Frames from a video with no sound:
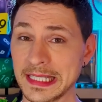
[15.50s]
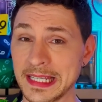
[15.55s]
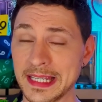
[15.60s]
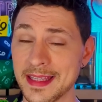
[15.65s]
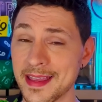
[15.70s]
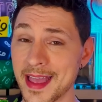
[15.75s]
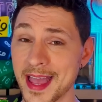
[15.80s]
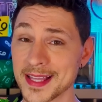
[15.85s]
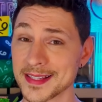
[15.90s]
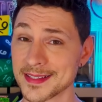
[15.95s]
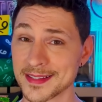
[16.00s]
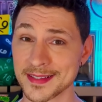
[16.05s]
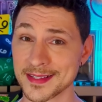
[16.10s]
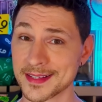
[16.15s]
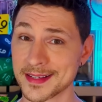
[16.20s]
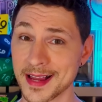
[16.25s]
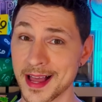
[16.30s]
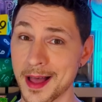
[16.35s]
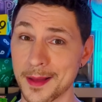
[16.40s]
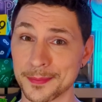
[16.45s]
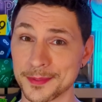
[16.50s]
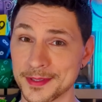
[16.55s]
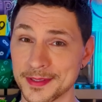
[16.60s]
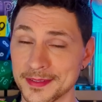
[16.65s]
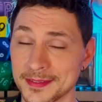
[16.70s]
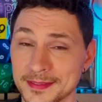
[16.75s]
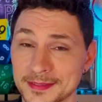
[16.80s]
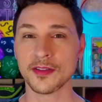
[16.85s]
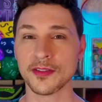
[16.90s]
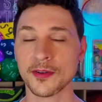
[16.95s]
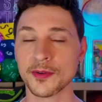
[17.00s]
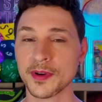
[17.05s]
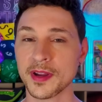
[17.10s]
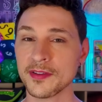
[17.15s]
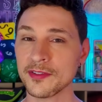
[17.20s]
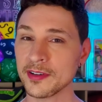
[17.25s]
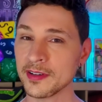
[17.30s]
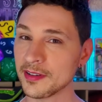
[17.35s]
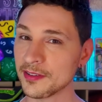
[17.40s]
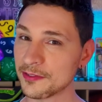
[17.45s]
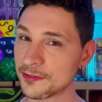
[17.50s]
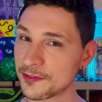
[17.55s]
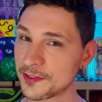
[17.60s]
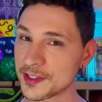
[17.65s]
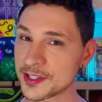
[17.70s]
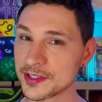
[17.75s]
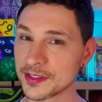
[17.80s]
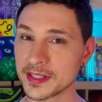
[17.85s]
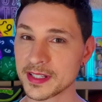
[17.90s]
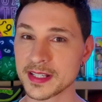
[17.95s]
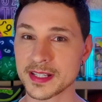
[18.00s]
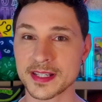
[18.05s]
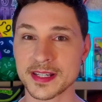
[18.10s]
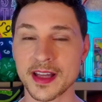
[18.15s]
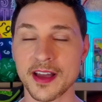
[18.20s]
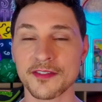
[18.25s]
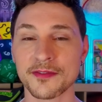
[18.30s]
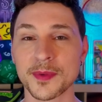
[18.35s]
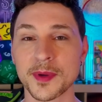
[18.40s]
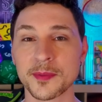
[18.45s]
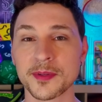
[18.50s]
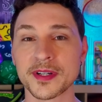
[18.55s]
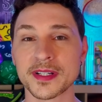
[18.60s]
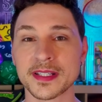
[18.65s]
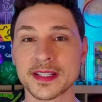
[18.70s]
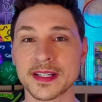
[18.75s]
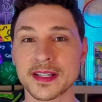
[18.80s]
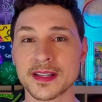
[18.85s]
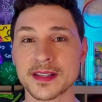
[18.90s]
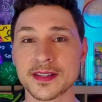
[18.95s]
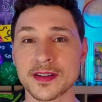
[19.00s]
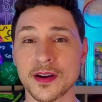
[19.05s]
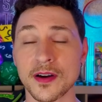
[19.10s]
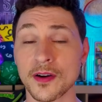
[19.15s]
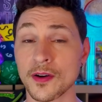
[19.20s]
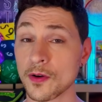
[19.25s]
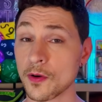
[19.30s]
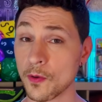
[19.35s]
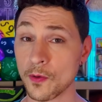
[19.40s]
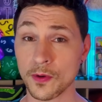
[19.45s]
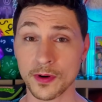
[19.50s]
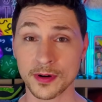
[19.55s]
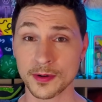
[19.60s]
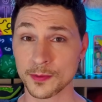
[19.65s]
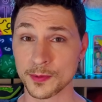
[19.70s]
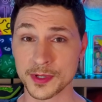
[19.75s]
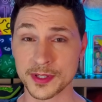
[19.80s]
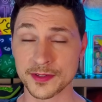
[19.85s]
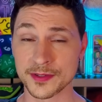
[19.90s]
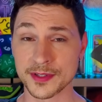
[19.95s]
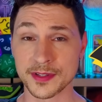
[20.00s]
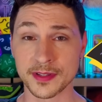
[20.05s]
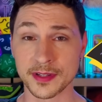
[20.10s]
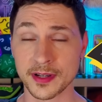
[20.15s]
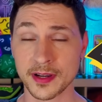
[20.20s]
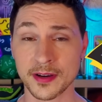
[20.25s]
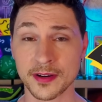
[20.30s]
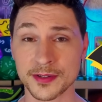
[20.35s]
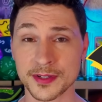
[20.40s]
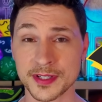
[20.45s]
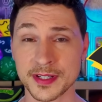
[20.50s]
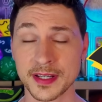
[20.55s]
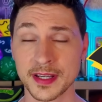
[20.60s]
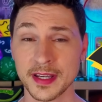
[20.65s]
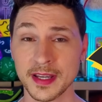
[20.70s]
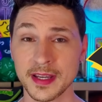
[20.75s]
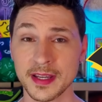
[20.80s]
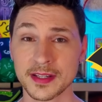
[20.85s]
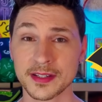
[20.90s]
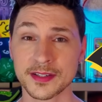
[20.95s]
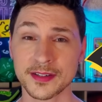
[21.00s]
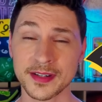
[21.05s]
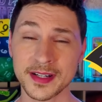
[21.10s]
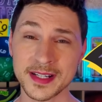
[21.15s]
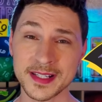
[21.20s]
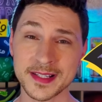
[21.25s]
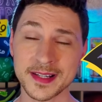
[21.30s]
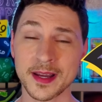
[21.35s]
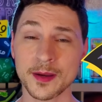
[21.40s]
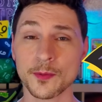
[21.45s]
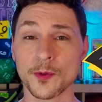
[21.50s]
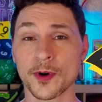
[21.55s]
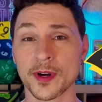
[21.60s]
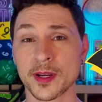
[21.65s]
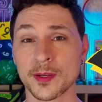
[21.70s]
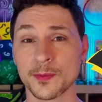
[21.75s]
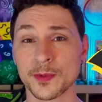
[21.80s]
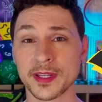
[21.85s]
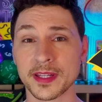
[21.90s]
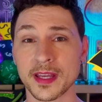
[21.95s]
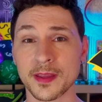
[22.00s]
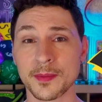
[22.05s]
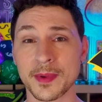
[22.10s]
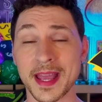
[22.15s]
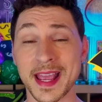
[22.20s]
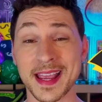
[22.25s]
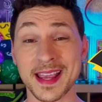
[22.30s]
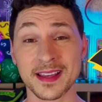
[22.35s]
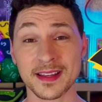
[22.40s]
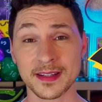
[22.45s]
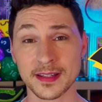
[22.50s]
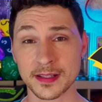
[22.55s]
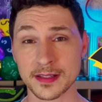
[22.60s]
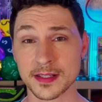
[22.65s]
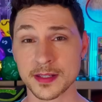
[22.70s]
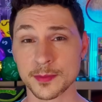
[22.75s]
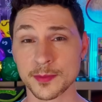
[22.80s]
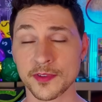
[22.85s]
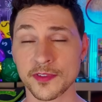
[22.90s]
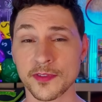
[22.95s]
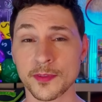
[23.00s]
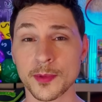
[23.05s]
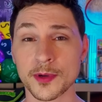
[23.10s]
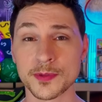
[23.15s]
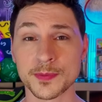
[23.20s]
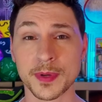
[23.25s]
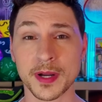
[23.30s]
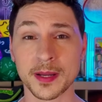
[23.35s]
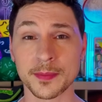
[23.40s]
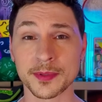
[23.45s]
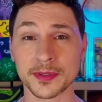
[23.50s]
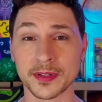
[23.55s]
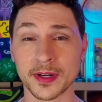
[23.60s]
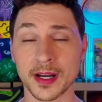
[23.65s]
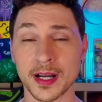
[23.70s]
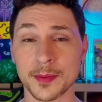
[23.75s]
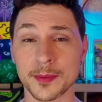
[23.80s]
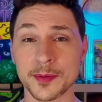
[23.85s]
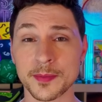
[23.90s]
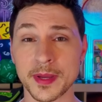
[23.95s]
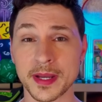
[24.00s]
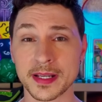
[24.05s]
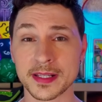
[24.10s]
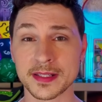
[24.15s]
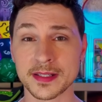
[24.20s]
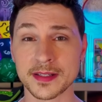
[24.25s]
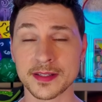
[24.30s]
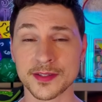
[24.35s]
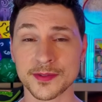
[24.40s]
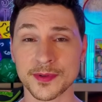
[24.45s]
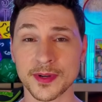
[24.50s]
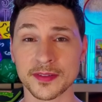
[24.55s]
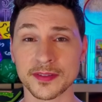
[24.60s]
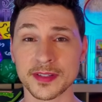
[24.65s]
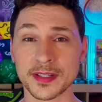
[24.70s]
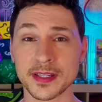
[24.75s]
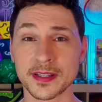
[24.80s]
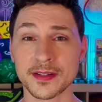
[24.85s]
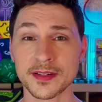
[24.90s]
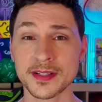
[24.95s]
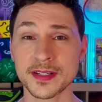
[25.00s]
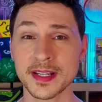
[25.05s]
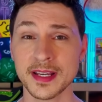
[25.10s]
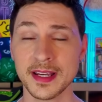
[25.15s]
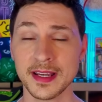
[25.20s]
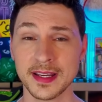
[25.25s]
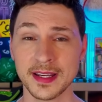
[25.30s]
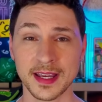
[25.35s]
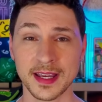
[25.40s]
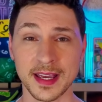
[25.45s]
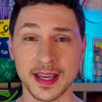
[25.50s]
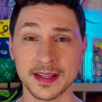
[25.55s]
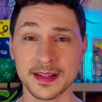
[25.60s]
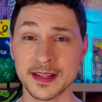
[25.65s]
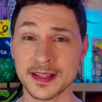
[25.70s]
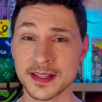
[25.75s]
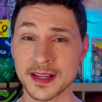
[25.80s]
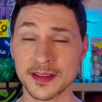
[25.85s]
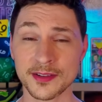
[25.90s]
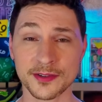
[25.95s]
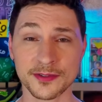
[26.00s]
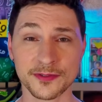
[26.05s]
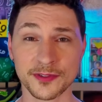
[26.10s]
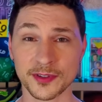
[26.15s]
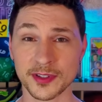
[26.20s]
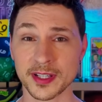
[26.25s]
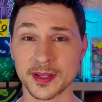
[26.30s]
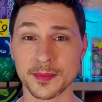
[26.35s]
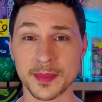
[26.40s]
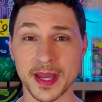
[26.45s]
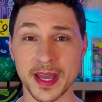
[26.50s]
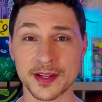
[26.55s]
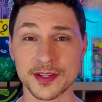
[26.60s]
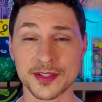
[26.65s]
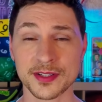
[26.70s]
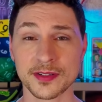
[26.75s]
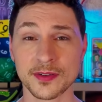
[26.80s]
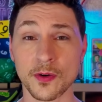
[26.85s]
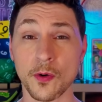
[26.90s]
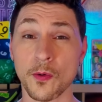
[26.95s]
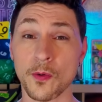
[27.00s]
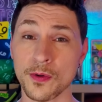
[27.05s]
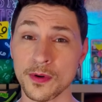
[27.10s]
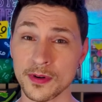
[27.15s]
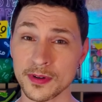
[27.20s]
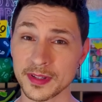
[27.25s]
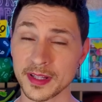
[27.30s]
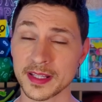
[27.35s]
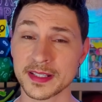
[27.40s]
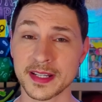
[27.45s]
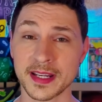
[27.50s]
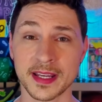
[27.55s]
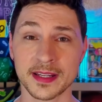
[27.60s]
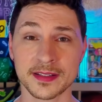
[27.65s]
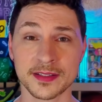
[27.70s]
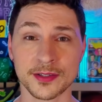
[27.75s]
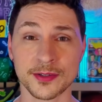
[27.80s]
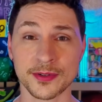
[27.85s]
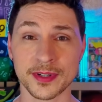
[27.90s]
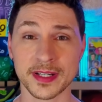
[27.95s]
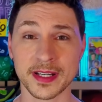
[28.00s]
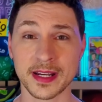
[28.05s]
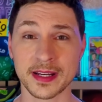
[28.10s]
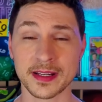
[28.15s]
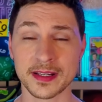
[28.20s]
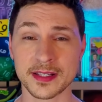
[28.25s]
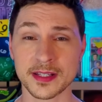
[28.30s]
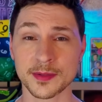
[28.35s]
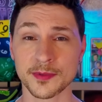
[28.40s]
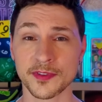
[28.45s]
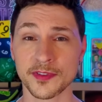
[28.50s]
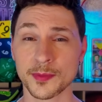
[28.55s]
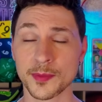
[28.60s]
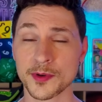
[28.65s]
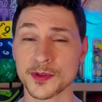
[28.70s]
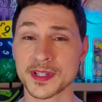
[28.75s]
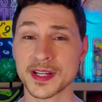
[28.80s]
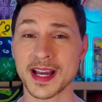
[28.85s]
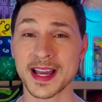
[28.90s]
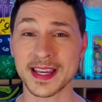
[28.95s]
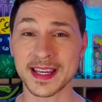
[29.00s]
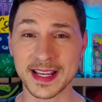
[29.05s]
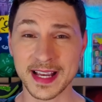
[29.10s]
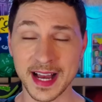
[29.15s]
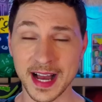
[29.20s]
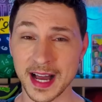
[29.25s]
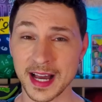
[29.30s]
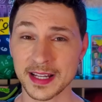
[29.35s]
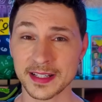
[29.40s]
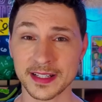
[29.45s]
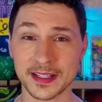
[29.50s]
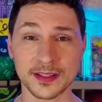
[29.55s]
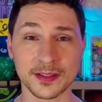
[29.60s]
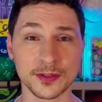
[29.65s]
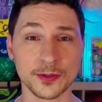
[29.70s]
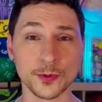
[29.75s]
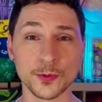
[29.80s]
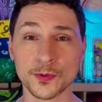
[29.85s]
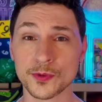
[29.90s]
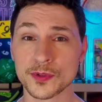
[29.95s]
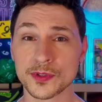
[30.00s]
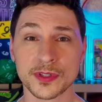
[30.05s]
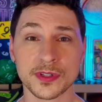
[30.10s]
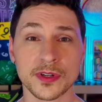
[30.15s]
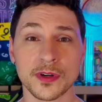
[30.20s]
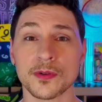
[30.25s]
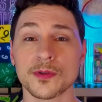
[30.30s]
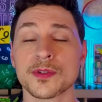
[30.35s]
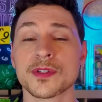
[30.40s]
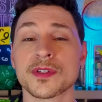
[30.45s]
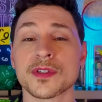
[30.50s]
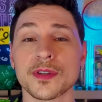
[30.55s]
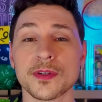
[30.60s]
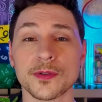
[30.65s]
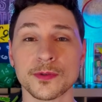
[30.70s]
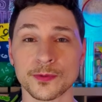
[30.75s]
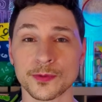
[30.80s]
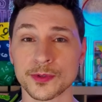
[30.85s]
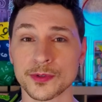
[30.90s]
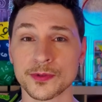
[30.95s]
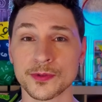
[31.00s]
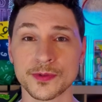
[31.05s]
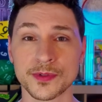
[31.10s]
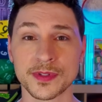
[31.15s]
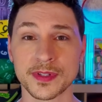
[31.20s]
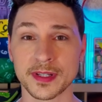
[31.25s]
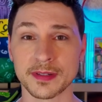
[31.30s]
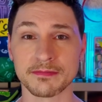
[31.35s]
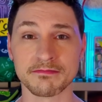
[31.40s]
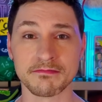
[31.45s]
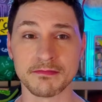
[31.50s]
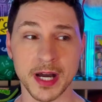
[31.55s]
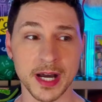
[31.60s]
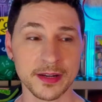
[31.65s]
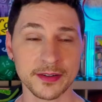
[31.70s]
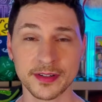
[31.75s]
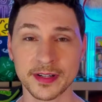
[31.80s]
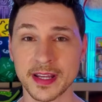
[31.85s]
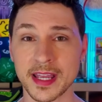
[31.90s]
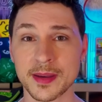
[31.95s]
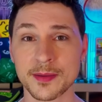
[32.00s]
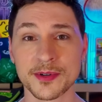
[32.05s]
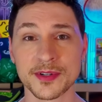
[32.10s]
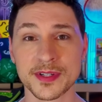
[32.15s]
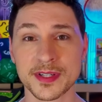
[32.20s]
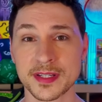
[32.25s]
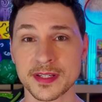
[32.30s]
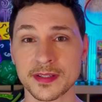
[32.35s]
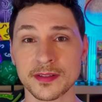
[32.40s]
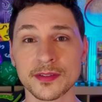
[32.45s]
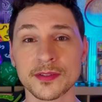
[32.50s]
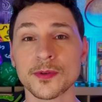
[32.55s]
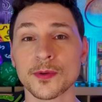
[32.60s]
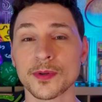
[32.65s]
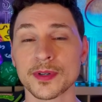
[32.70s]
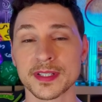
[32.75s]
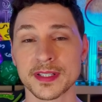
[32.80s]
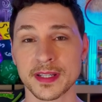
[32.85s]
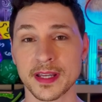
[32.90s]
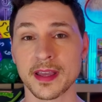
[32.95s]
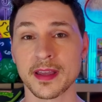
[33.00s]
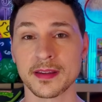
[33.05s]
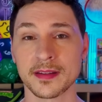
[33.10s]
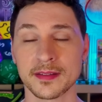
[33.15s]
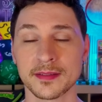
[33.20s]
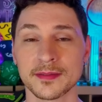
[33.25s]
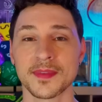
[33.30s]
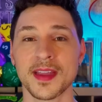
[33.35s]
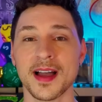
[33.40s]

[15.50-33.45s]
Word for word: He hasn't stopped. Although never officially a staff member at T S R or Wizards of the Coast, during his time working with them and on some of the most popular hobby magazines throughout the years, Ed has either fully imagined or lent hand to creating some of the most iconic ghouls, ghosts, and ghouls that modern gamers still adore today.